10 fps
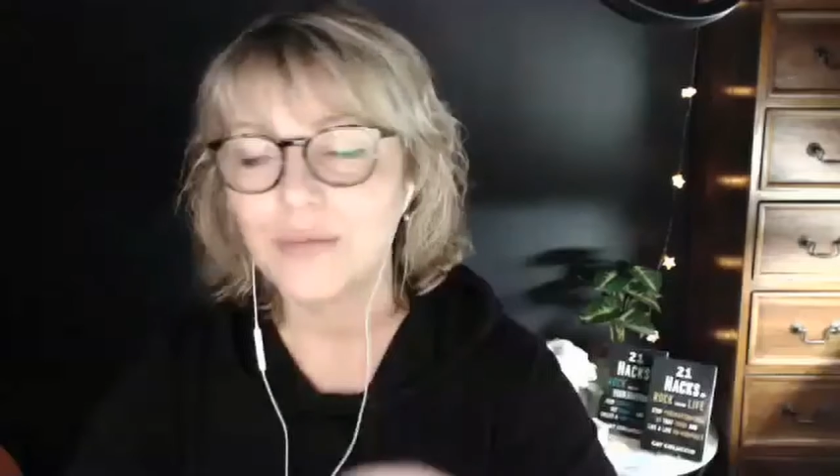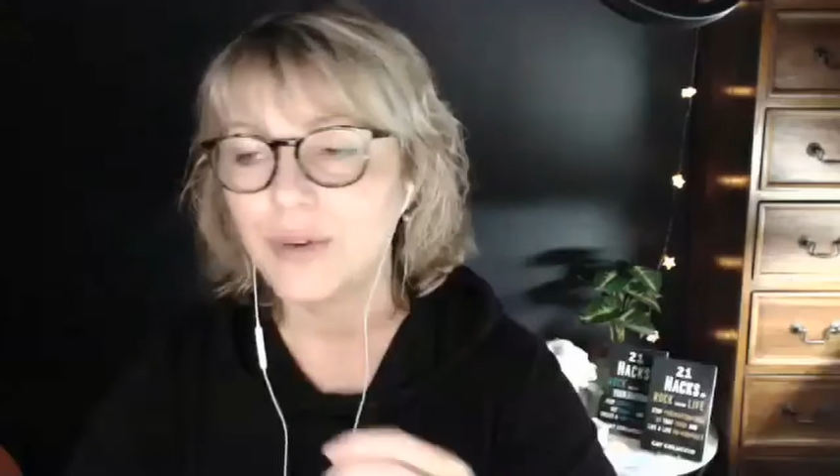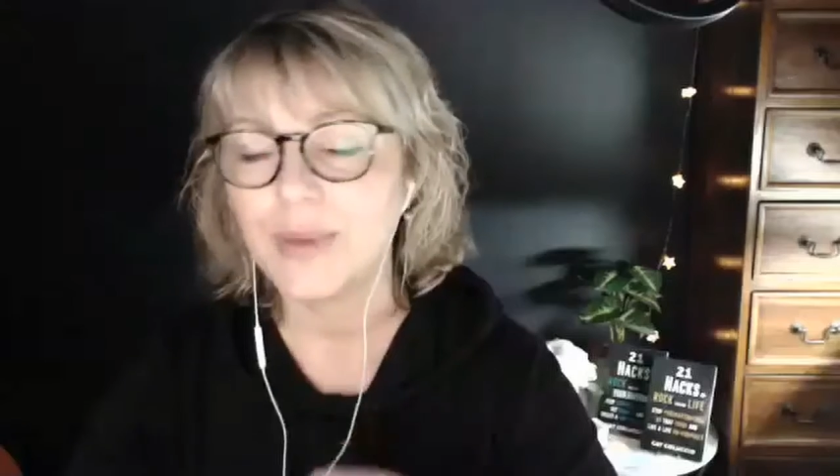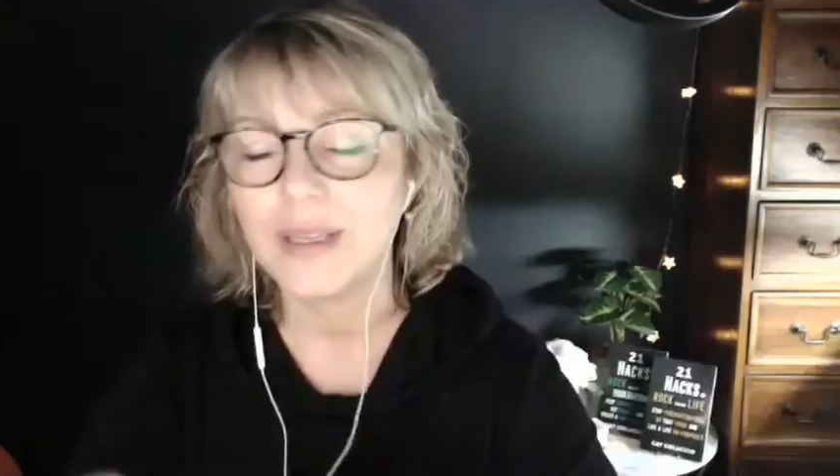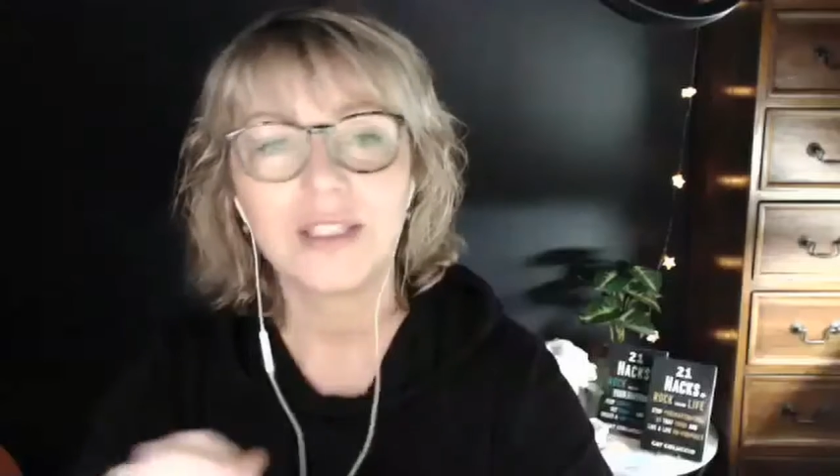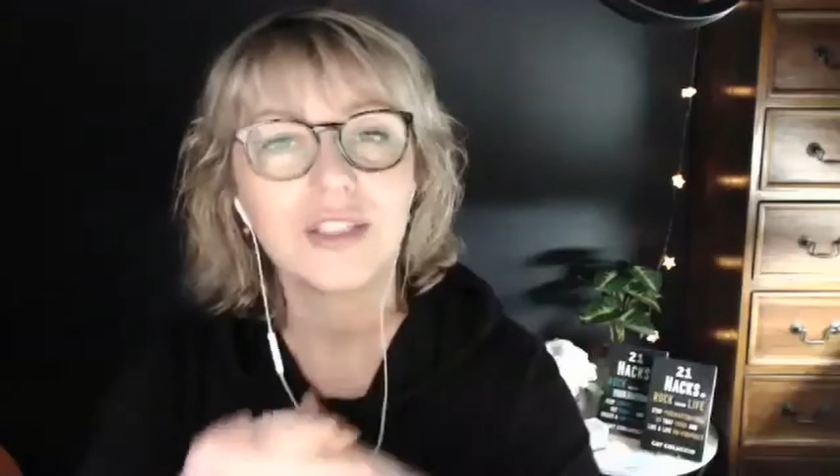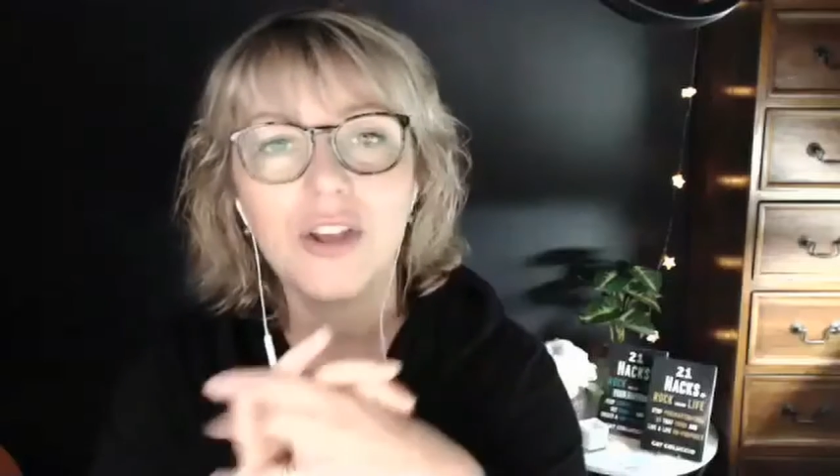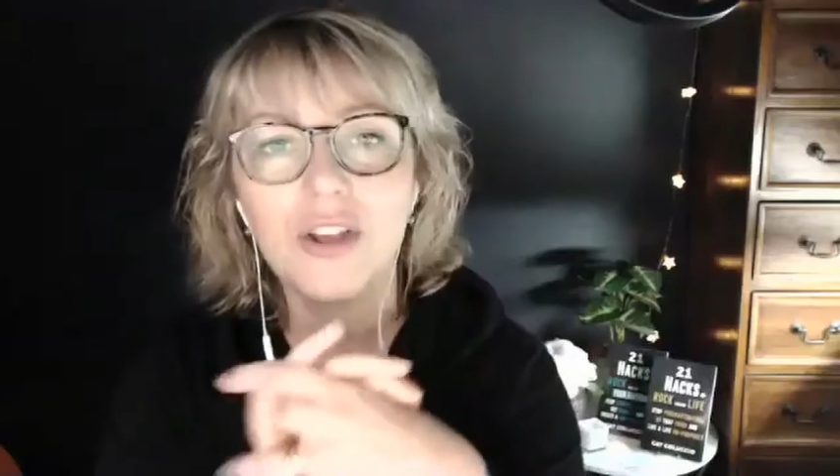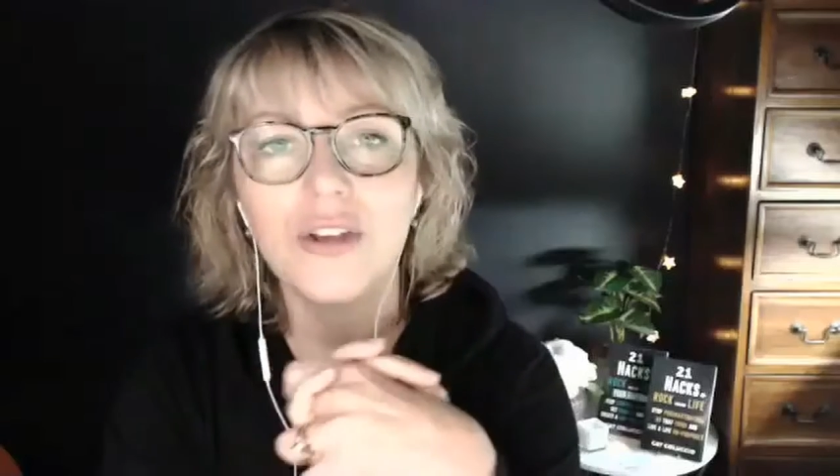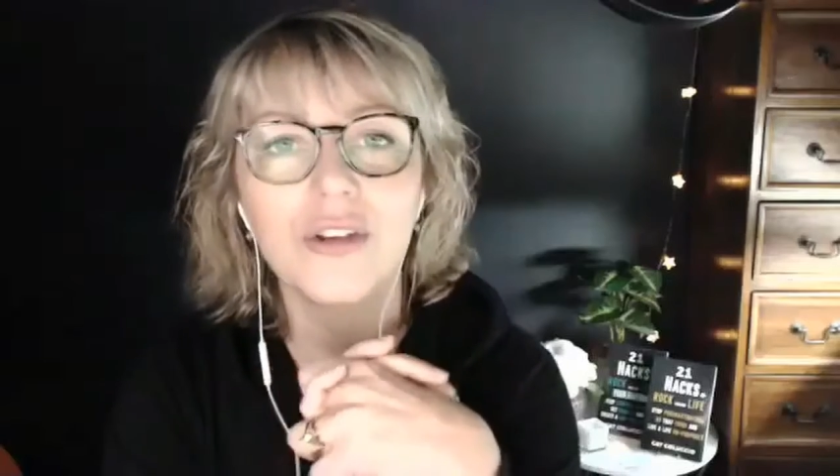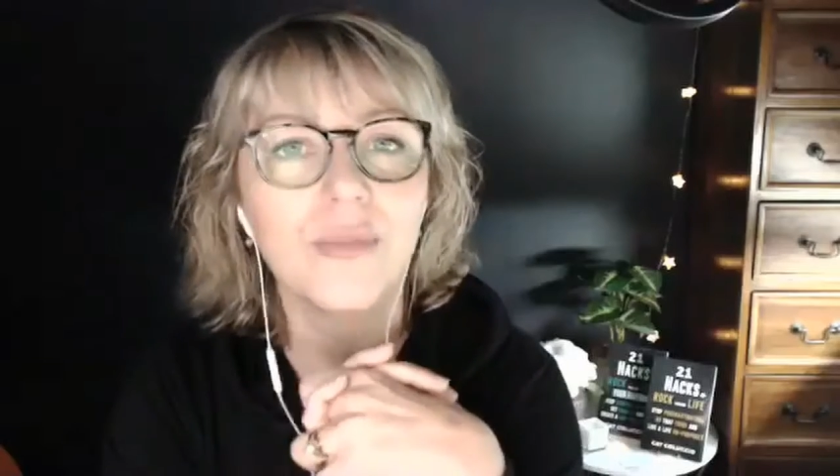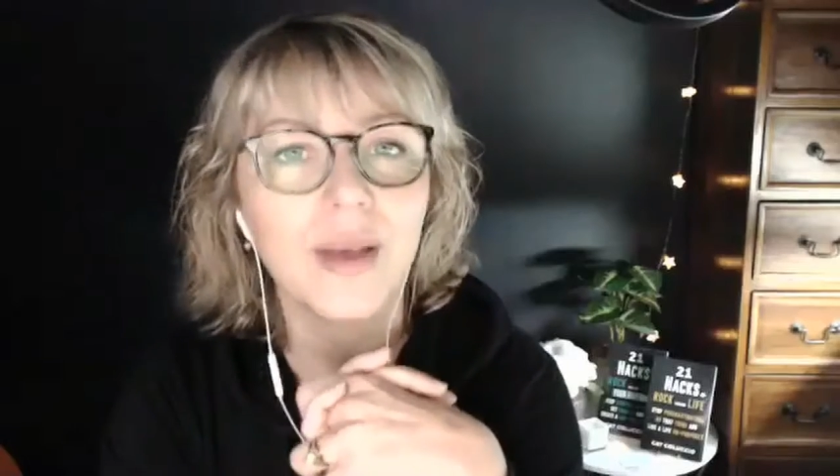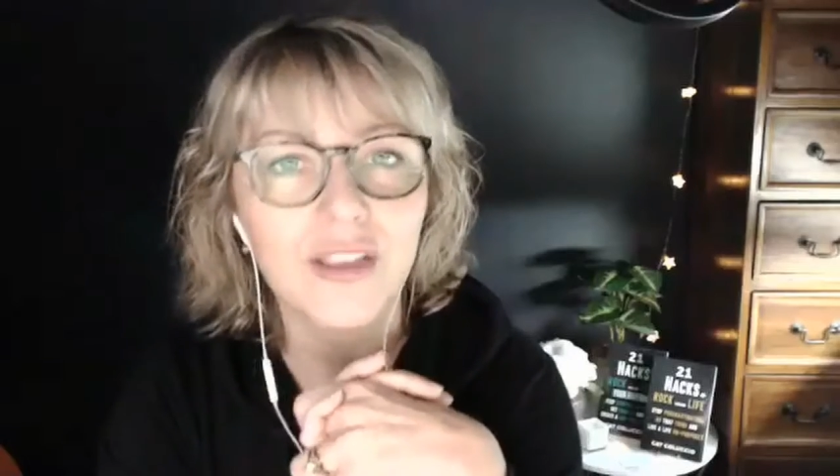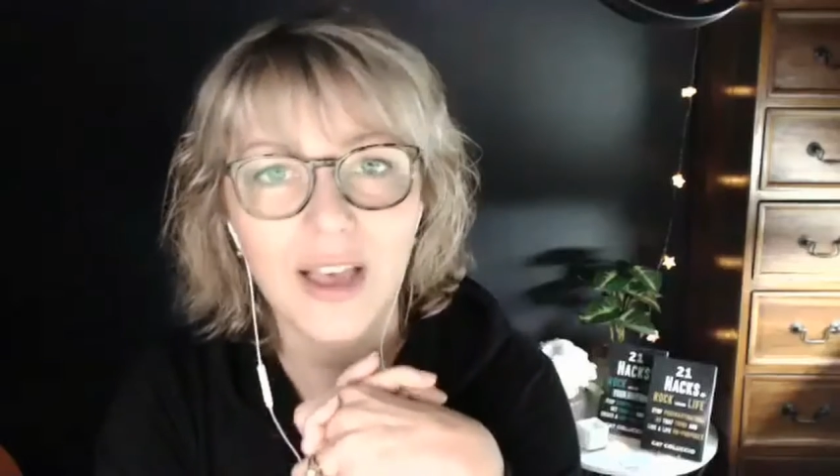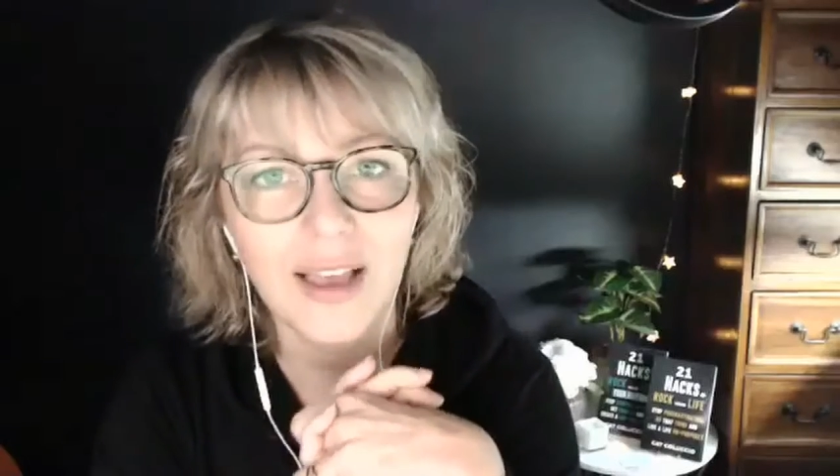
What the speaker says: would have been so much